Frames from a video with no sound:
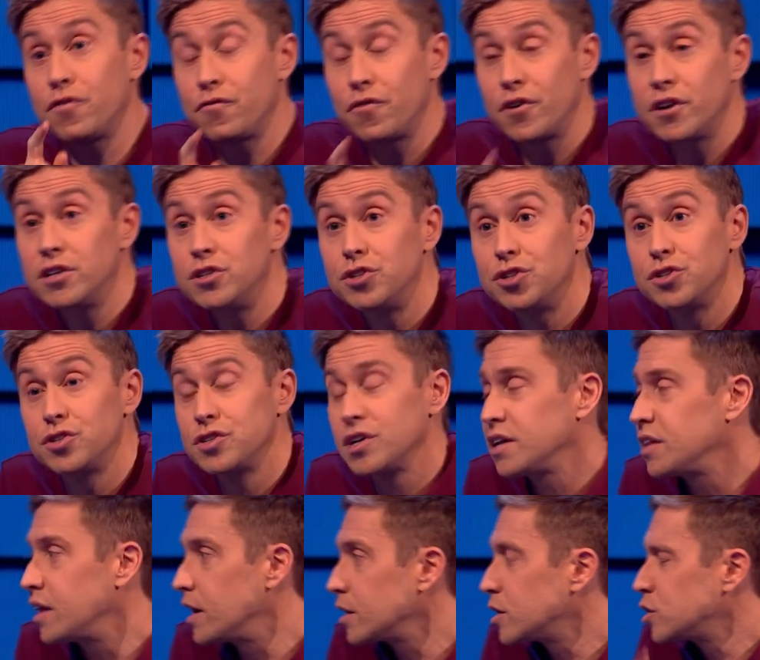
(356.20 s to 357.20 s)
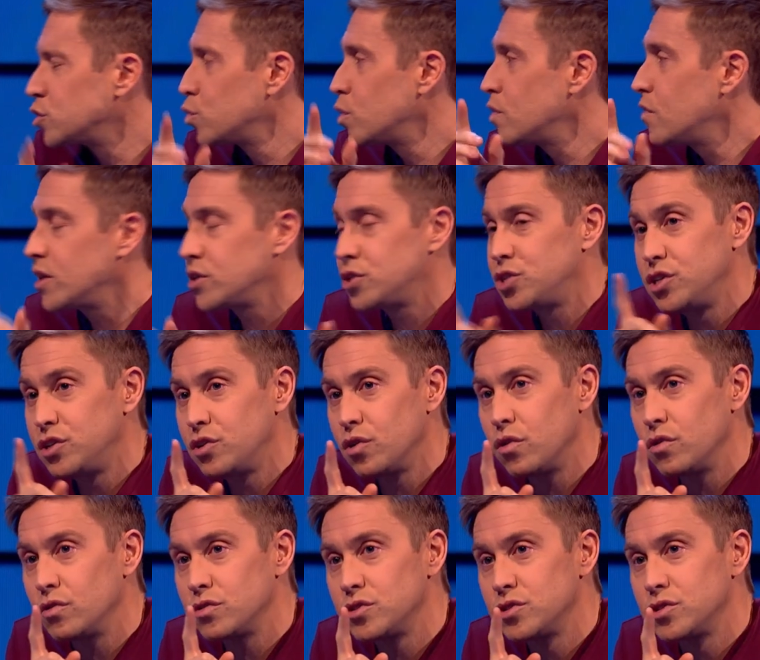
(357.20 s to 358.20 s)
Funny you should say that, because we've actually
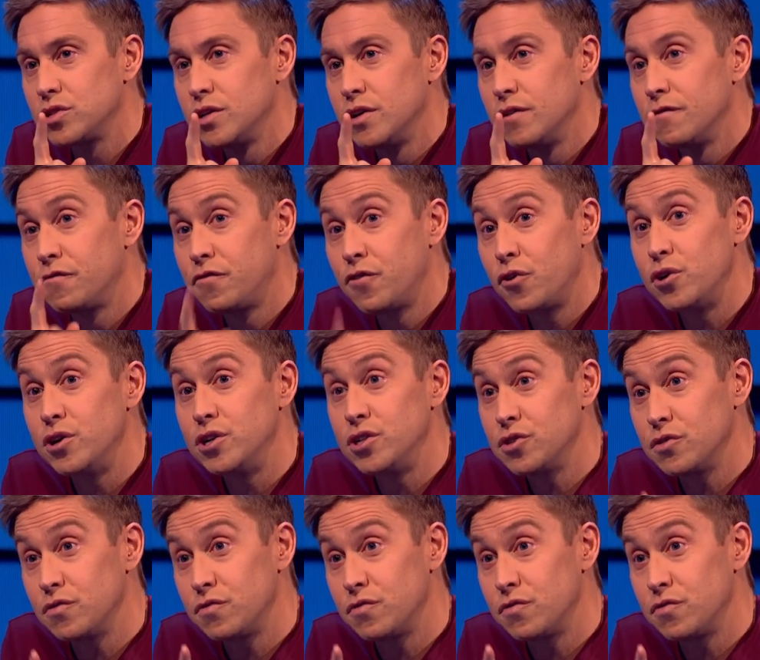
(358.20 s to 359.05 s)
got footage